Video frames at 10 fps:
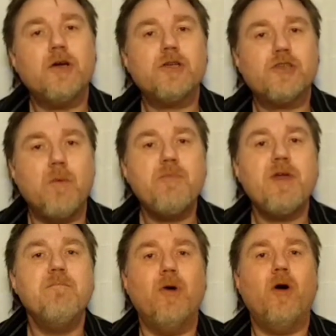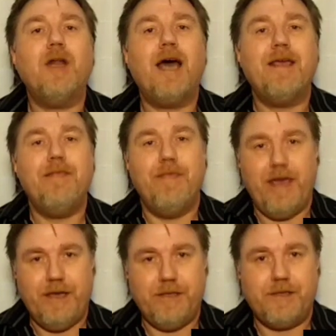look something more like
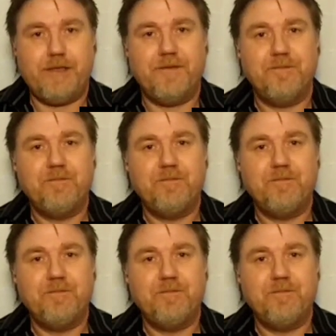this.